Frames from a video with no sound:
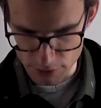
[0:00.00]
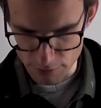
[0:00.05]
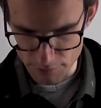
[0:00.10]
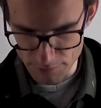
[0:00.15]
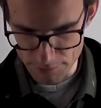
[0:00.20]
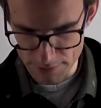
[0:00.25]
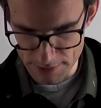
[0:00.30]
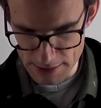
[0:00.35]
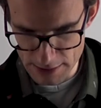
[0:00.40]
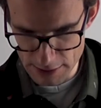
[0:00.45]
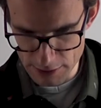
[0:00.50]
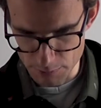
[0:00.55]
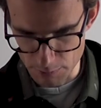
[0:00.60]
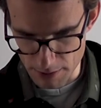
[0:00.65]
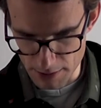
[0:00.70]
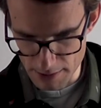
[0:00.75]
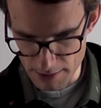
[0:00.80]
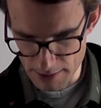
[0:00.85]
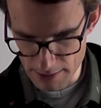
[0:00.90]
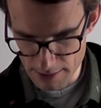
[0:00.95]
of this
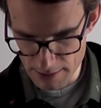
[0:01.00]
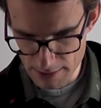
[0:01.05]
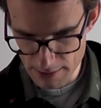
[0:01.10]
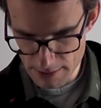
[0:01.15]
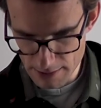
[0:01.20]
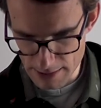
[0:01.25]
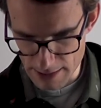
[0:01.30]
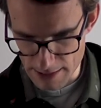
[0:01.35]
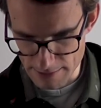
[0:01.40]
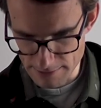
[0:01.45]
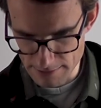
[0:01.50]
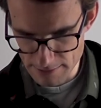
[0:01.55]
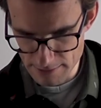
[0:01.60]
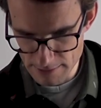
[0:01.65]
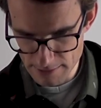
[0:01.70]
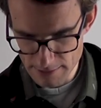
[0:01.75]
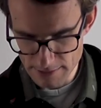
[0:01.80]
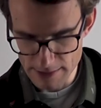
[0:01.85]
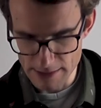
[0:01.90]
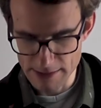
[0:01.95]
one and
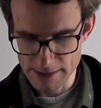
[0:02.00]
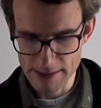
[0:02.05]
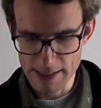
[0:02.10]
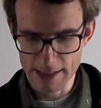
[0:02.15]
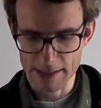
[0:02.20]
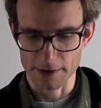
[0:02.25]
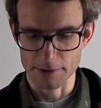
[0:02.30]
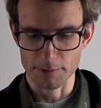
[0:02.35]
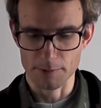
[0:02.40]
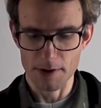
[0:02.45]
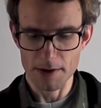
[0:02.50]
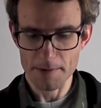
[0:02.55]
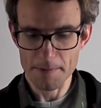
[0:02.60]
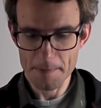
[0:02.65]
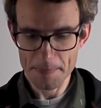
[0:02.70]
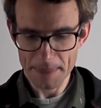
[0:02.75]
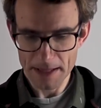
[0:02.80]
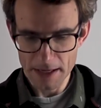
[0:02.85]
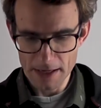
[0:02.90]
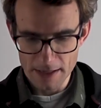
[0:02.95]
the second
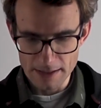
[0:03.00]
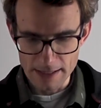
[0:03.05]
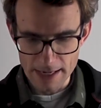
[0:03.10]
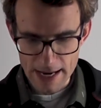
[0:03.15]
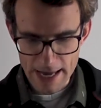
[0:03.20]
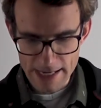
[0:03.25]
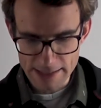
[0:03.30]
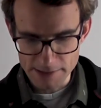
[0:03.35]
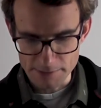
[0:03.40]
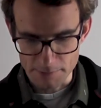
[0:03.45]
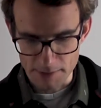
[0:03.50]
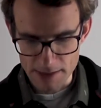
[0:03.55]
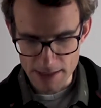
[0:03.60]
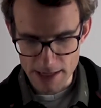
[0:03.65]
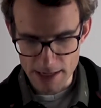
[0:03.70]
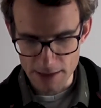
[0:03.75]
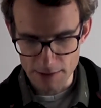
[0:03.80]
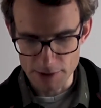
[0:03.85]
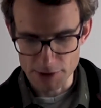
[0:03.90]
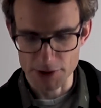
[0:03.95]
one. The last one
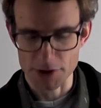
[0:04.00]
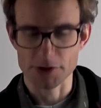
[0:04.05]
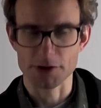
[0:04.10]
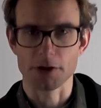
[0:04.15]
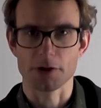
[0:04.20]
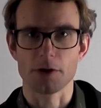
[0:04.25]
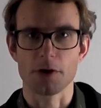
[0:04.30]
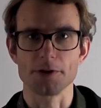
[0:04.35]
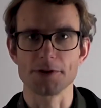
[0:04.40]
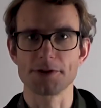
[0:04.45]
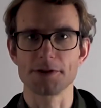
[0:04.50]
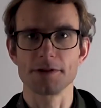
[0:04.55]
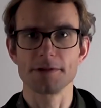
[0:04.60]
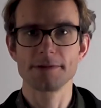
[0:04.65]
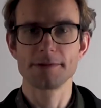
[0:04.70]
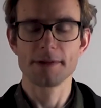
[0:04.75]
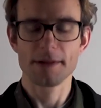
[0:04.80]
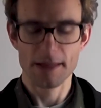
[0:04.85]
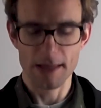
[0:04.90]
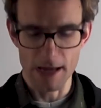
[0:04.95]
here is just a
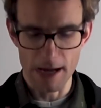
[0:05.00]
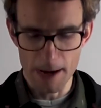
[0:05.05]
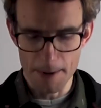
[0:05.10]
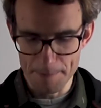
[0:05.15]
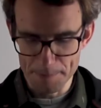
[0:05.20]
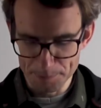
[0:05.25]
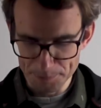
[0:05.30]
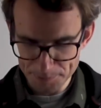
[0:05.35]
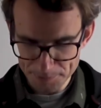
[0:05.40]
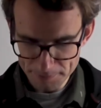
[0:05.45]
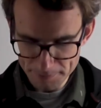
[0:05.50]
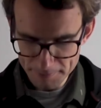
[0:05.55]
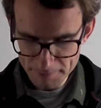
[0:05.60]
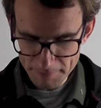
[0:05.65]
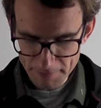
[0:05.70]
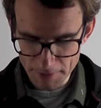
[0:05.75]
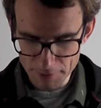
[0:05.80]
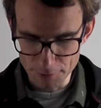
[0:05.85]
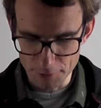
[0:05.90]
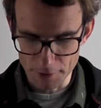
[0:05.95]
constant
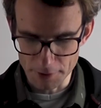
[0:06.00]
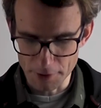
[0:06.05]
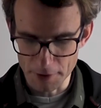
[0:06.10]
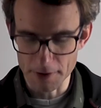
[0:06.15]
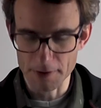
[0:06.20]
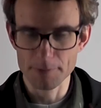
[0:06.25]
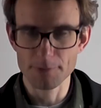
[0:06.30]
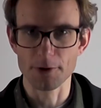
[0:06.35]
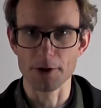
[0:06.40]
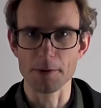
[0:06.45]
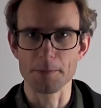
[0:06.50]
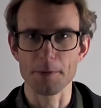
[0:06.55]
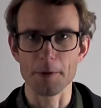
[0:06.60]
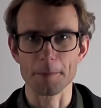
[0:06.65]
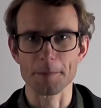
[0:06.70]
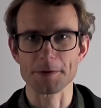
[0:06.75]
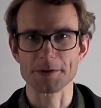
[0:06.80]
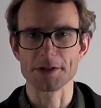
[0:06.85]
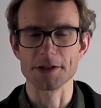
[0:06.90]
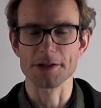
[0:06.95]
for the
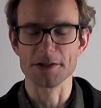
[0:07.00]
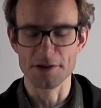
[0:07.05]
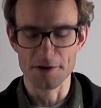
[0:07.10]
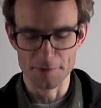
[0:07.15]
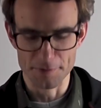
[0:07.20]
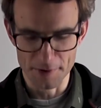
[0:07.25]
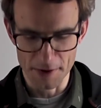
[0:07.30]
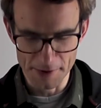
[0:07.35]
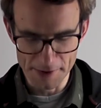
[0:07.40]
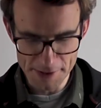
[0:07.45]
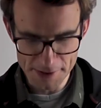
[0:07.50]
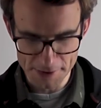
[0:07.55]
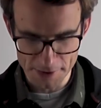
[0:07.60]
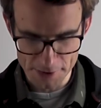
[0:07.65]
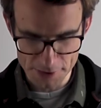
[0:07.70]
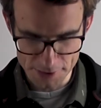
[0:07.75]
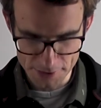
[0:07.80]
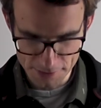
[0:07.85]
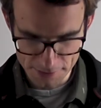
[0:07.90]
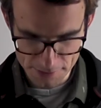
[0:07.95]
purposes of our
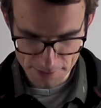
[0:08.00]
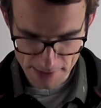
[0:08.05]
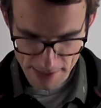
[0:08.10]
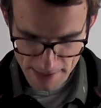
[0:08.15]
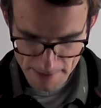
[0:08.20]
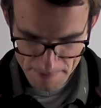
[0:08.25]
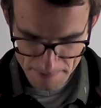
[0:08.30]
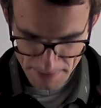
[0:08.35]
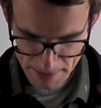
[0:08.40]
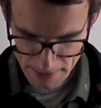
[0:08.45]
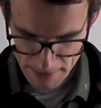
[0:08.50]
discussion today,